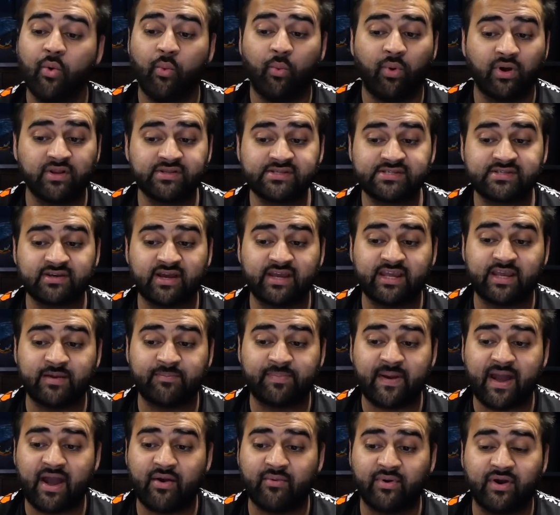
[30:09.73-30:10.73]
1
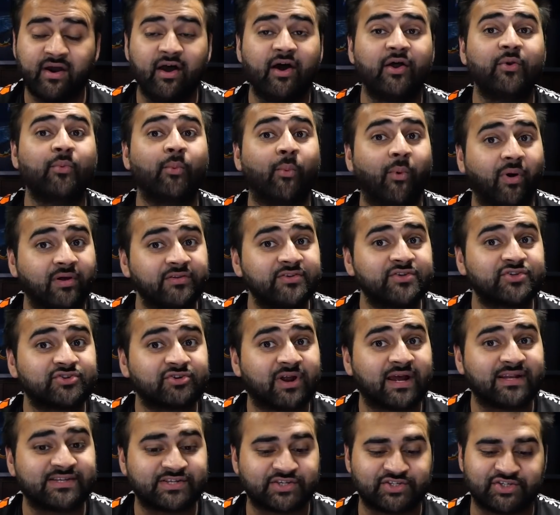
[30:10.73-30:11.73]
Psychic Power, and 1
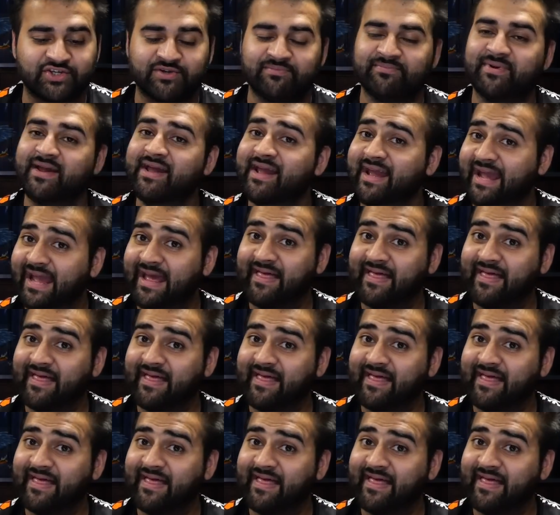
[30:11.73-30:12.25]
Stratagem.